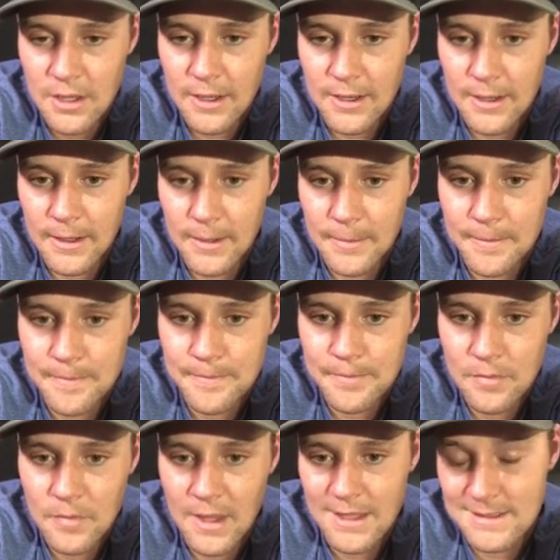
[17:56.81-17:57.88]

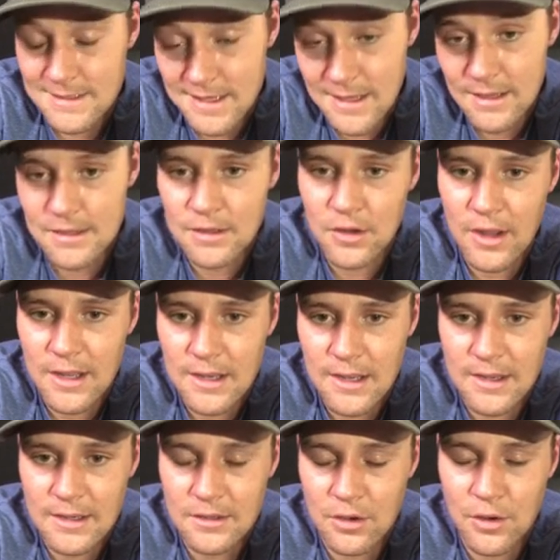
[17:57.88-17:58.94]
That said,
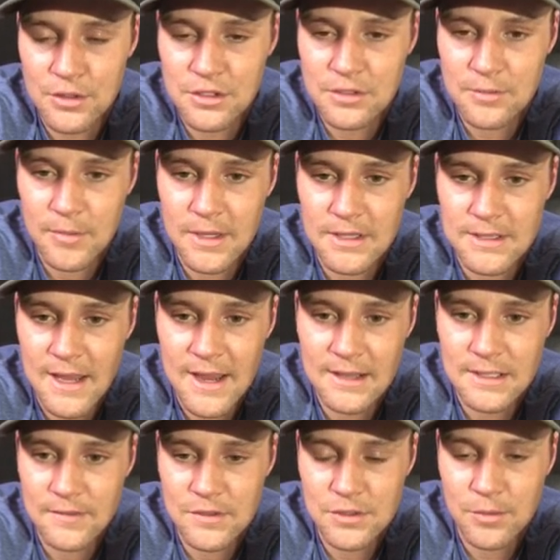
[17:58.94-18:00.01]
I encourage you to
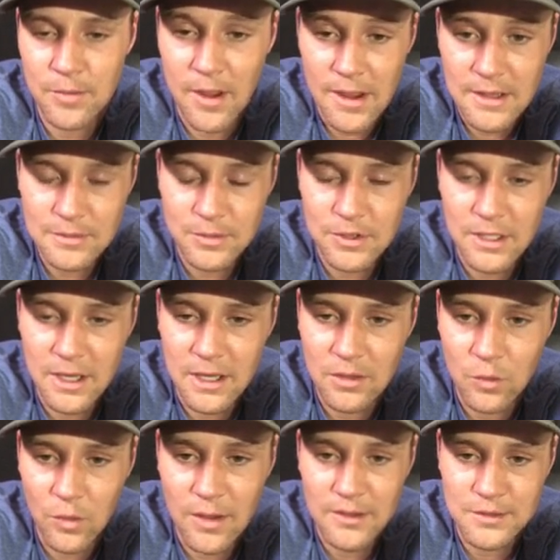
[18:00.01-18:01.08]
be as active as you
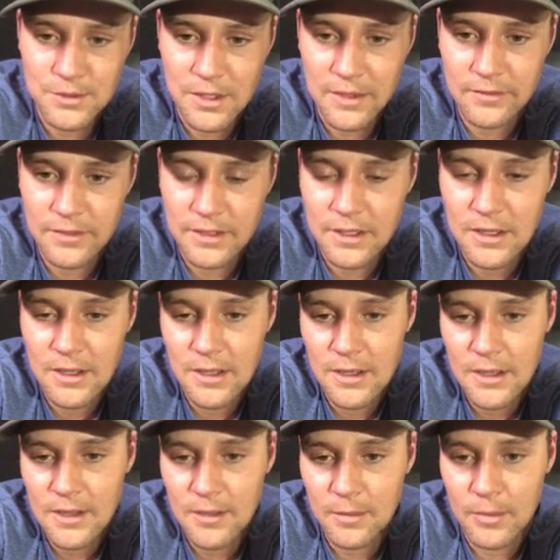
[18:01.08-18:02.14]
possibly can while
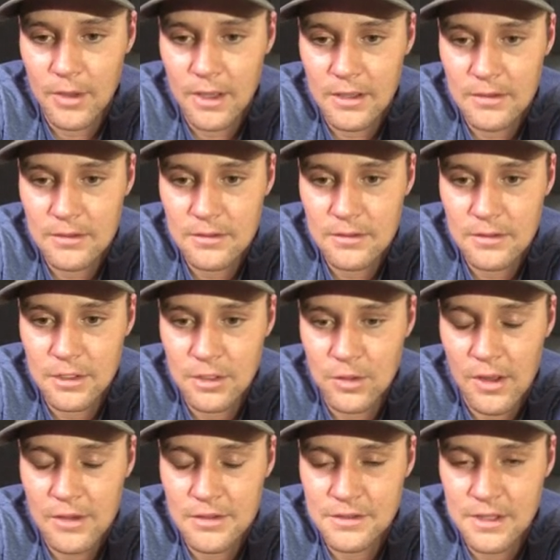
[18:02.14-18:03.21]
traveling. But,
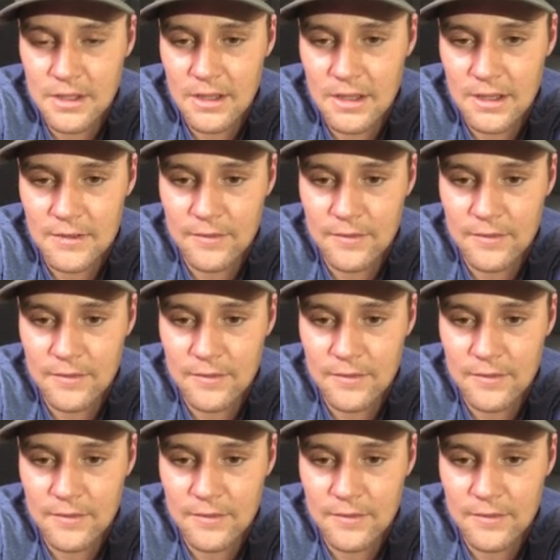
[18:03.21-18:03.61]
I understand